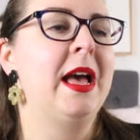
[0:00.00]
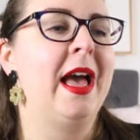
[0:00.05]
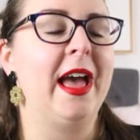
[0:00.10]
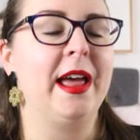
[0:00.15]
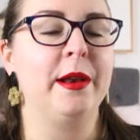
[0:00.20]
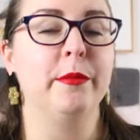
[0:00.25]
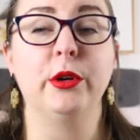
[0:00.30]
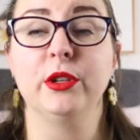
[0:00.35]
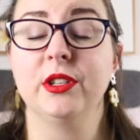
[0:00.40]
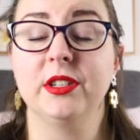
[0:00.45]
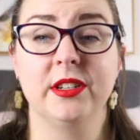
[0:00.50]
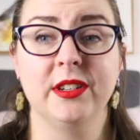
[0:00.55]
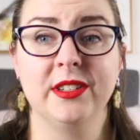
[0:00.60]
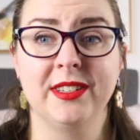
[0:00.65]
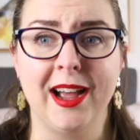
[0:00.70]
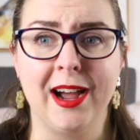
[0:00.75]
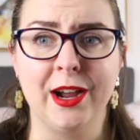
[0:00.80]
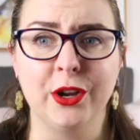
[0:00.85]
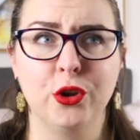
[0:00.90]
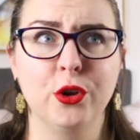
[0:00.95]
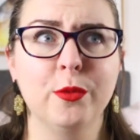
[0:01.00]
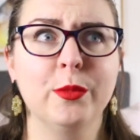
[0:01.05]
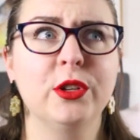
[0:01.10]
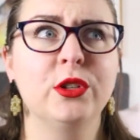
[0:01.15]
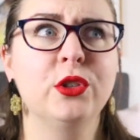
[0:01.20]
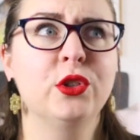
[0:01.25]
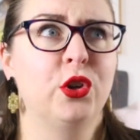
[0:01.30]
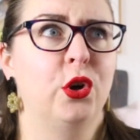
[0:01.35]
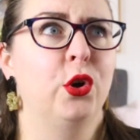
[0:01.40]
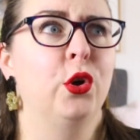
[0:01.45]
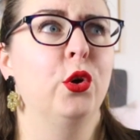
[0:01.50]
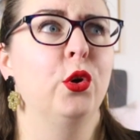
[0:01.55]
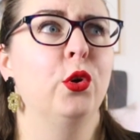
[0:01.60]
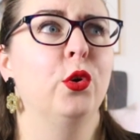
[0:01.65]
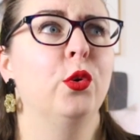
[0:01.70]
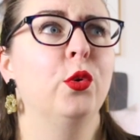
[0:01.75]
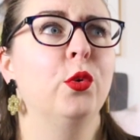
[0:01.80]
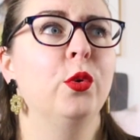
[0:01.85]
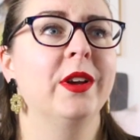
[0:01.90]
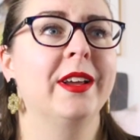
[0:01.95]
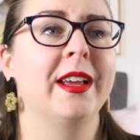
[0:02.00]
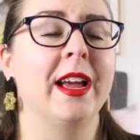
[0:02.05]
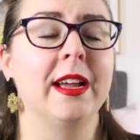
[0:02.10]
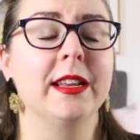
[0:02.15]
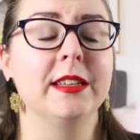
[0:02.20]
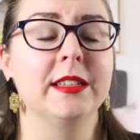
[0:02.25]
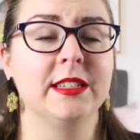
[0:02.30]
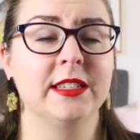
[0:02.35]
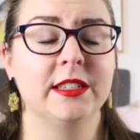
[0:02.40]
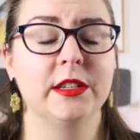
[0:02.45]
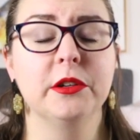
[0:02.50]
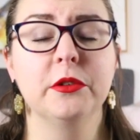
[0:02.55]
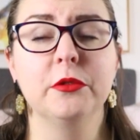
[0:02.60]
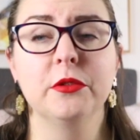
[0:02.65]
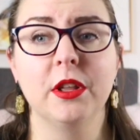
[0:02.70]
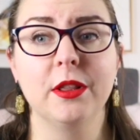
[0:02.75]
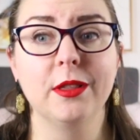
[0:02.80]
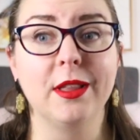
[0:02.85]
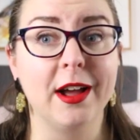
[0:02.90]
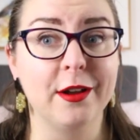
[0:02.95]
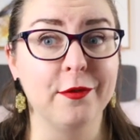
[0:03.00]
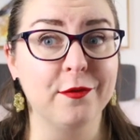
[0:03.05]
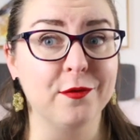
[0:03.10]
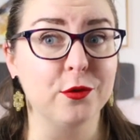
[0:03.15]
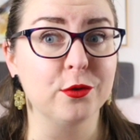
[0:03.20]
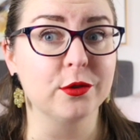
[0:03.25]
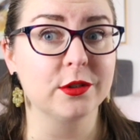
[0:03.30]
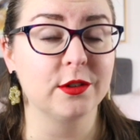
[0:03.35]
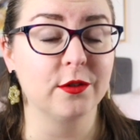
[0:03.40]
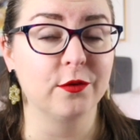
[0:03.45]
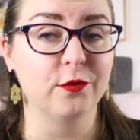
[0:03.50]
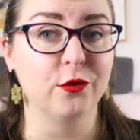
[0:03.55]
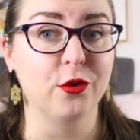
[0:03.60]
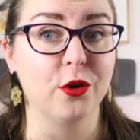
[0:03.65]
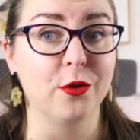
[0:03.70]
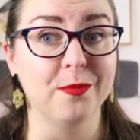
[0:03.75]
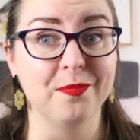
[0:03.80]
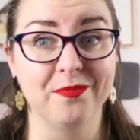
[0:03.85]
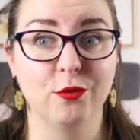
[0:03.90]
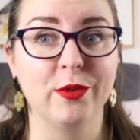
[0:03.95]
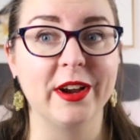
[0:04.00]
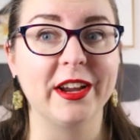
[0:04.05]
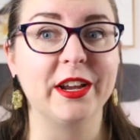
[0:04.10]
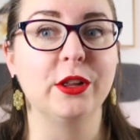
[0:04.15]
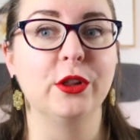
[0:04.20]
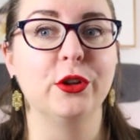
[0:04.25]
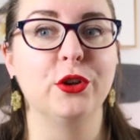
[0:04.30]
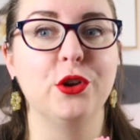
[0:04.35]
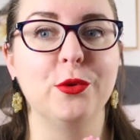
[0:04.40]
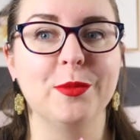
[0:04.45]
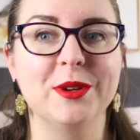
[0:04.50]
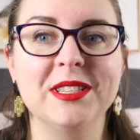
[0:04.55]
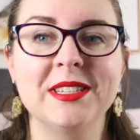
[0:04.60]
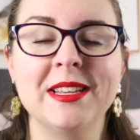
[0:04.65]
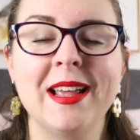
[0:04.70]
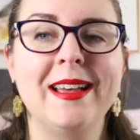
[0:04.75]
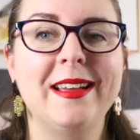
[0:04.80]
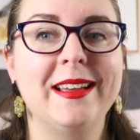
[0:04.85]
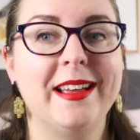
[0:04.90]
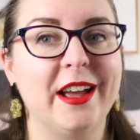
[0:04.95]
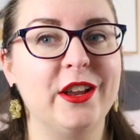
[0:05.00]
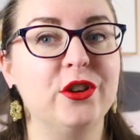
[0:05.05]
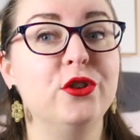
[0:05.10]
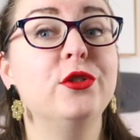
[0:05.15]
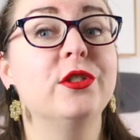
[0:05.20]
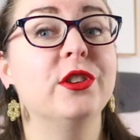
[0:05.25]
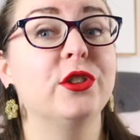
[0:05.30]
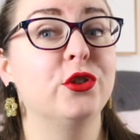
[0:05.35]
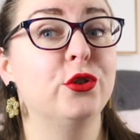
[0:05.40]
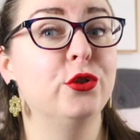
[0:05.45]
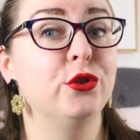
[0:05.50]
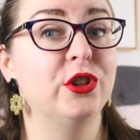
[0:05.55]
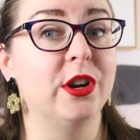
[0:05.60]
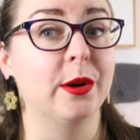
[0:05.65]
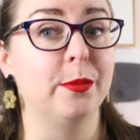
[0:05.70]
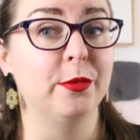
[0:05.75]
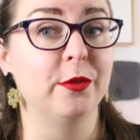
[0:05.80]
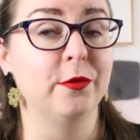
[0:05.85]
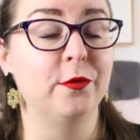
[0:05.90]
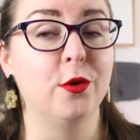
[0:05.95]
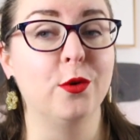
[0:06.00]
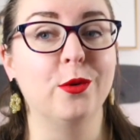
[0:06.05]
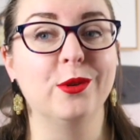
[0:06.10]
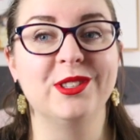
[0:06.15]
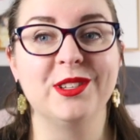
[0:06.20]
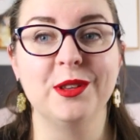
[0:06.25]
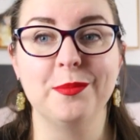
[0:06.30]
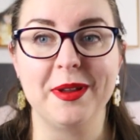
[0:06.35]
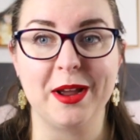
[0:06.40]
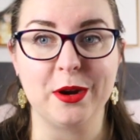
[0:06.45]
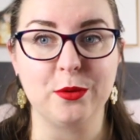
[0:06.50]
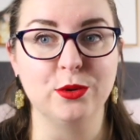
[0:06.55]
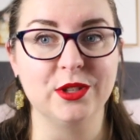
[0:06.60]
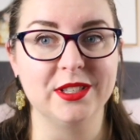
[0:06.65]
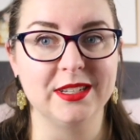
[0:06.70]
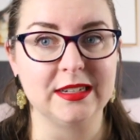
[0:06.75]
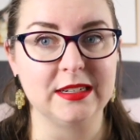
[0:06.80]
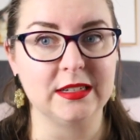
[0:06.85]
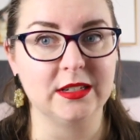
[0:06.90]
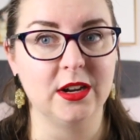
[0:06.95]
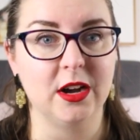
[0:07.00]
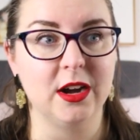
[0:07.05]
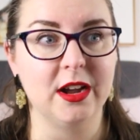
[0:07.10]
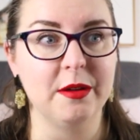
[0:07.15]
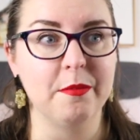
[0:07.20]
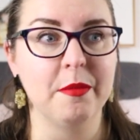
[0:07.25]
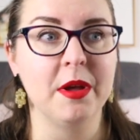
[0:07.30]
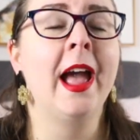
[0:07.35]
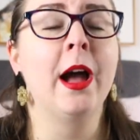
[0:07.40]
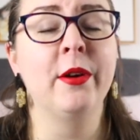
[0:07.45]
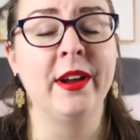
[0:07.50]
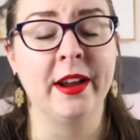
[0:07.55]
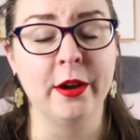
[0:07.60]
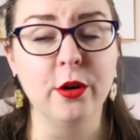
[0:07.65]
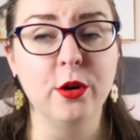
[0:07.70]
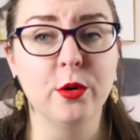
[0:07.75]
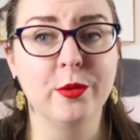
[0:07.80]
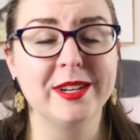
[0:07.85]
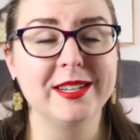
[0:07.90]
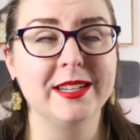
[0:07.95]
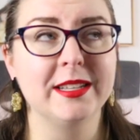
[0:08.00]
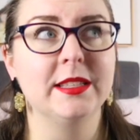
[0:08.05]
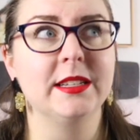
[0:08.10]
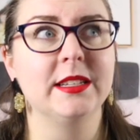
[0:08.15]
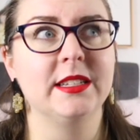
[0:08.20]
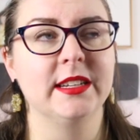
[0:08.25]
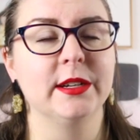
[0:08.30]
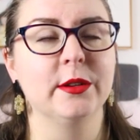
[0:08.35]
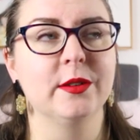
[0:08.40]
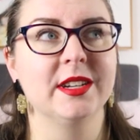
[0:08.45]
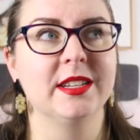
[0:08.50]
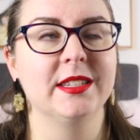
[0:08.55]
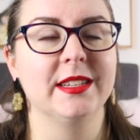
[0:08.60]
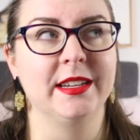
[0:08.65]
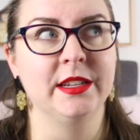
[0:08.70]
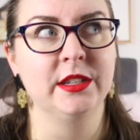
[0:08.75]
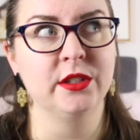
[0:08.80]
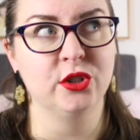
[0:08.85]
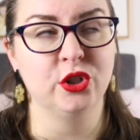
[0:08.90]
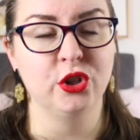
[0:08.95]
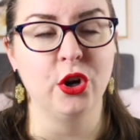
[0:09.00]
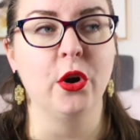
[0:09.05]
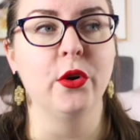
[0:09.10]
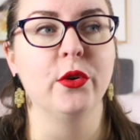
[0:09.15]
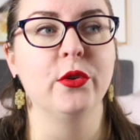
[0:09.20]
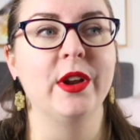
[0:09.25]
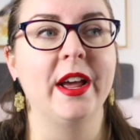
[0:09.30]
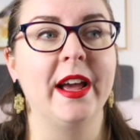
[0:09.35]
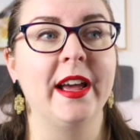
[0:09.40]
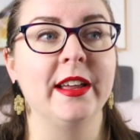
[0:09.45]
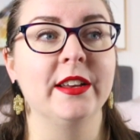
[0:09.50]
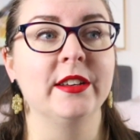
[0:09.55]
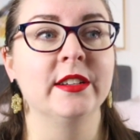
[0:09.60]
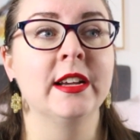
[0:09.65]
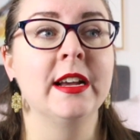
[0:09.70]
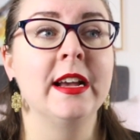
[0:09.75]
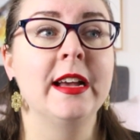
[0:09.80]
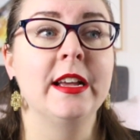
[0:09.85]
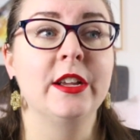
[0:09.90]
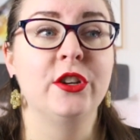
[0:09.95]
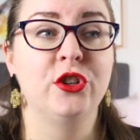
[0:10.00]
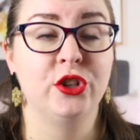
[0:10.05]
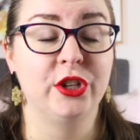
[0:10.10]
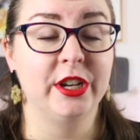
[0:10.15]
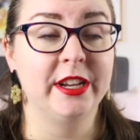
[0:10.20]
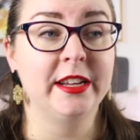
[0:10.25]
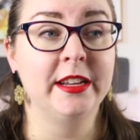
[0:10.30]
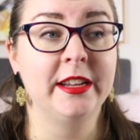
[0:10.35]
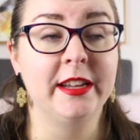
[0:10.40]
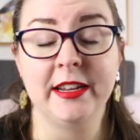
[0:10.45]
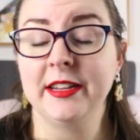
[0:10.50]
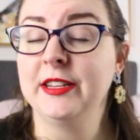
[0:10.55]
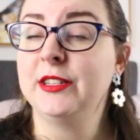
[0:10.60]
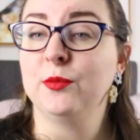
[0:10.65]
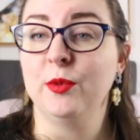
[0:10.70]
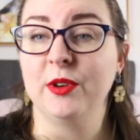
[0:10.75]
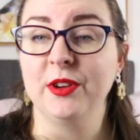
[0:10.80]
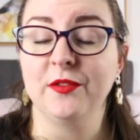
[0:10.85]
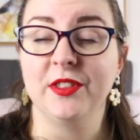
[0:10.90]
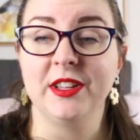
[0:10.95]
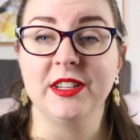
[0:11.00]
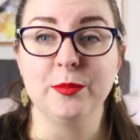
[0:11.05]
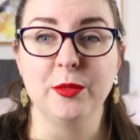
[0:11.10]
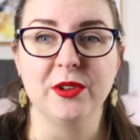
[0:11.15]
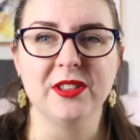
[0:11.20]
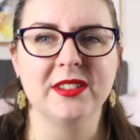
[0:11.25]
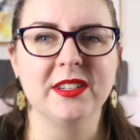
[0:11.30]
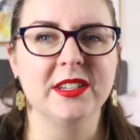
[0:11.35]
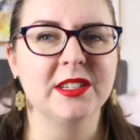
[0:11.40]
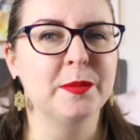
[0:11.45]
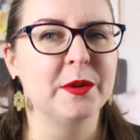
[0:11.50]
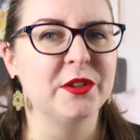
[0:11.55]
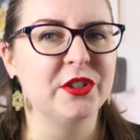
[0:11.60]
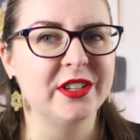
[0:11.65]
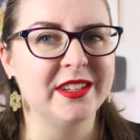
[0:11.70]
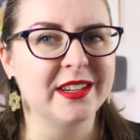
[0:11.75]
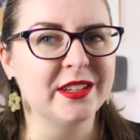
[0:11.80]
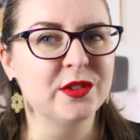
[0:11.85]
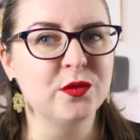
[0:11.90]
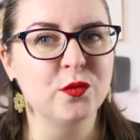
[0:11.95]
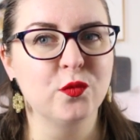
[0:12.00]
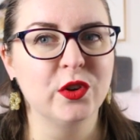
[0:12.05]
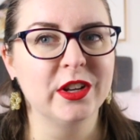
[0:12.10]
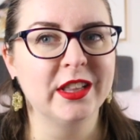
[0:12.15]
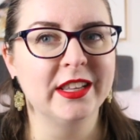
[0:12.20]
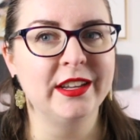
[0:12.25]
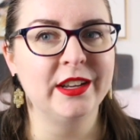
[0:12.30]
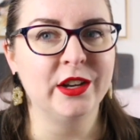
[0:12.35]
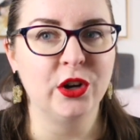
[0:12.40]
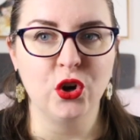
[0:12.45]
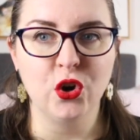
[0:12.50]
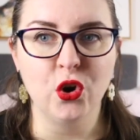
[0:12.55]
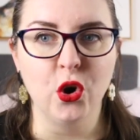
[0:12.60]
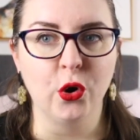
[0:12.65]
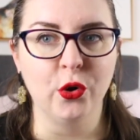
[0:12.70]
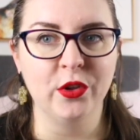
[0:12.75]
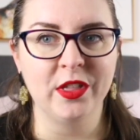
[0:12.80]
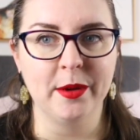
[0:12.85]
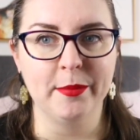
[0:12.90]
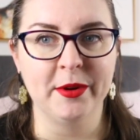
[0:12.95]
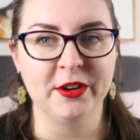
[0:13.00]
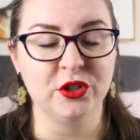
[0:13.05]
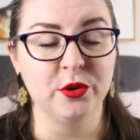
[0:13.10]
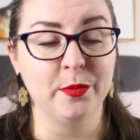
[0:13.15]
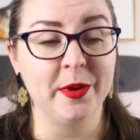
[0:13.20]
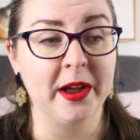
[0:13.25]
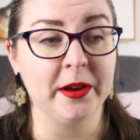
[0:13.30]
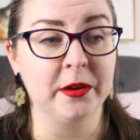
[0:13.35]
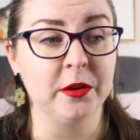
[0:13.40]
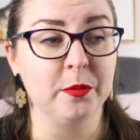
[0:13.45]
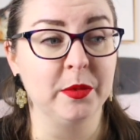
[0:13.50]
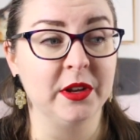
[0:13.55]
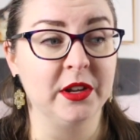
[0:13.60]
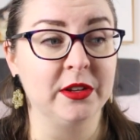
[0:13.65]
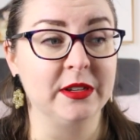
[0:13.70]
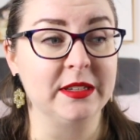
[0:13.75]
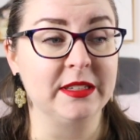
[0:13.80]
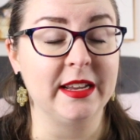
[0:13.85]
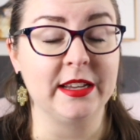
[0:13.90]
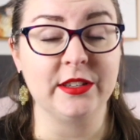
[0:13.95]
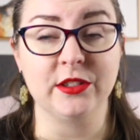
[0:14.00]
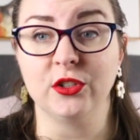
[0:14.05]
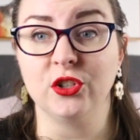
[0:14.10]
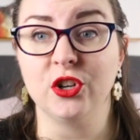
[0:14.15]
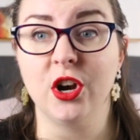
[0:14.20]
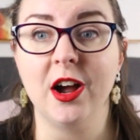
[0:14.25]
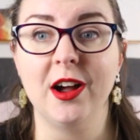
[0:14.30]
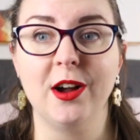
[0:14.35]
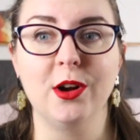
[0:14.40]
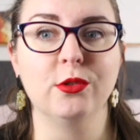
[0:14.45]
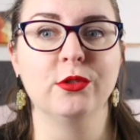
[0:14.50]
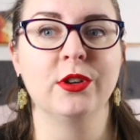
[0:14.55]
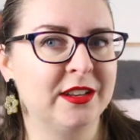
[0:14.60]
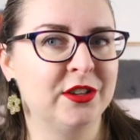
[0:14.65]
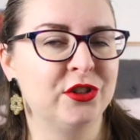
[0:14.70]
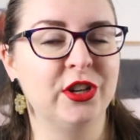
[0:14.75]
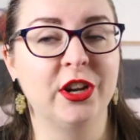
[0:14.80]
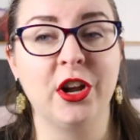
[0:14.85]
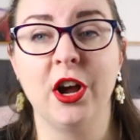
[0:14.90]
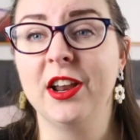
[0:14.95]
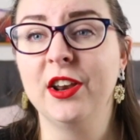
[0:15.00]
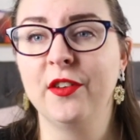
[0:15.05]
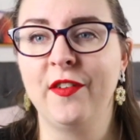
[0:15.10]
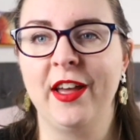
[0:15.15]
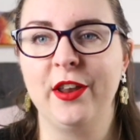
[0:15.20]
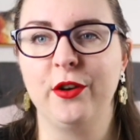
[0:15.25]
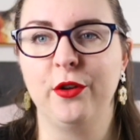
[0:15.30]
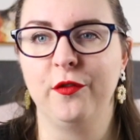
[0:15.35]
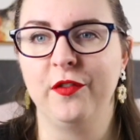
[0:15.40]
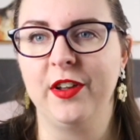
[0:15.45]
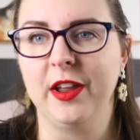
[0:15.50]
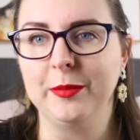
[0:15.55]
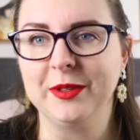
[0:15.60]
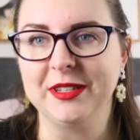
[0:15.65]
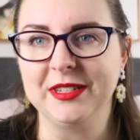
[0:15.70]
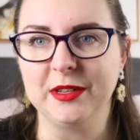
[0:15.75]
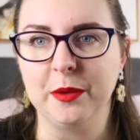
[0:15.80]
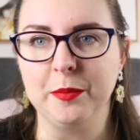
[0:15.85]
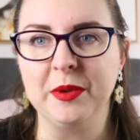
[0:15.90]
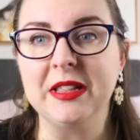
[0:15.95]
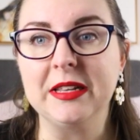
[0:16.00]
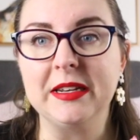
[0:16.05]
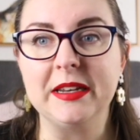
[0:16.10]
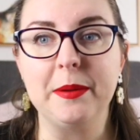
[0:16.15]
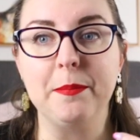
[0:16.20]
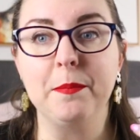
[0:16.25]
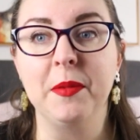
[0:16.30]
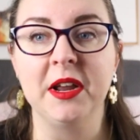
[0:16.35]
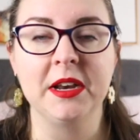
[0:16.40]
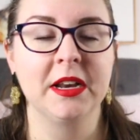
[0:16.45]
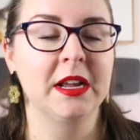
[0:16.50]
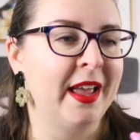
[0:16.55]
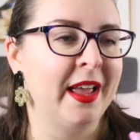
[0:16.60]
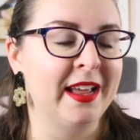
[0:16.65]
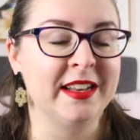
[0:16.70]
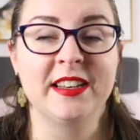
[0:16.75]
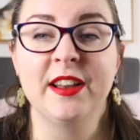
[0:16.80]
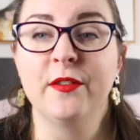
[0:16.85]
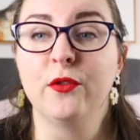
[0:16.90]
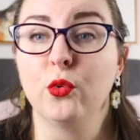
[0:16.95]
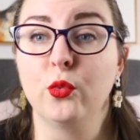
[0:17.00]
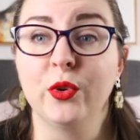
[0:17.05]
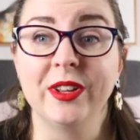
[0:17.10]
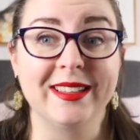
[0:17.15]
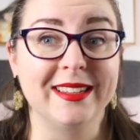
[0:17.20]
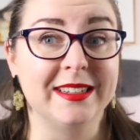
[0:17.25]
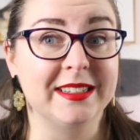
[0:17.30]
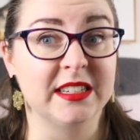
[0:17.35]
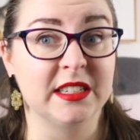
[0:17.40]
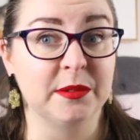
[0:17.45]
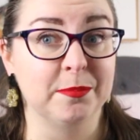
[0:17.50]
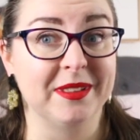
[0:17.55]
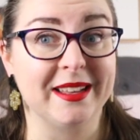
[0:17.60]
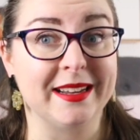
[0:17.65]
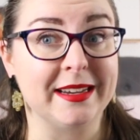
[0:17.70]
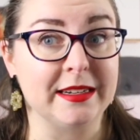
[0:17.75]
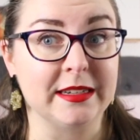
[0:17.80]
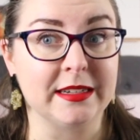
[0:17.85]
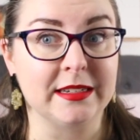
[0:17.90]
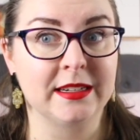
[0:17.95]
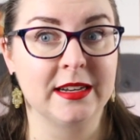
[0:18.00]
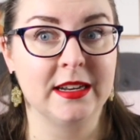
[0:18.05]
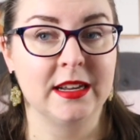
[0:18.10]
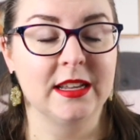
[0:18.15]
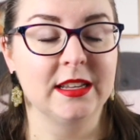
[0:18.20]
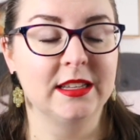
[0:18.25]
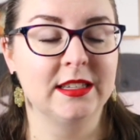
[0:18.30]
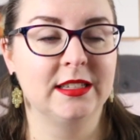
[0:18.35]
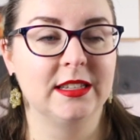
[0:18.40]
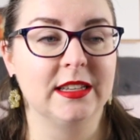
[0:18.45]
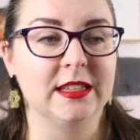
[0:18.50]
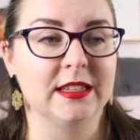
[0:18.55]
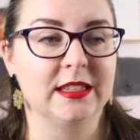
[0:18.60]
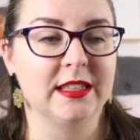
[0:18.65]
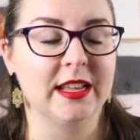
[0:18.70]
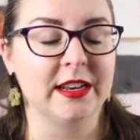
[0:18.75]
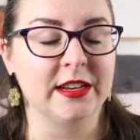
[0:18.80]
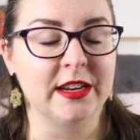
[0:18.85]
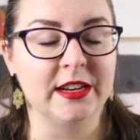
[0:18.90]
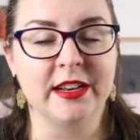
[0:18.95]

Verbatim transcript: And monsters are humans who can steal the life force from regular humans and use it to jump forwards and backwards in time. Our heroine in this series is Joan, and she is one of these monsters, but she doesn't really know that much about it because as a child, she kind of had her family's ability, but had never really displayed it since then.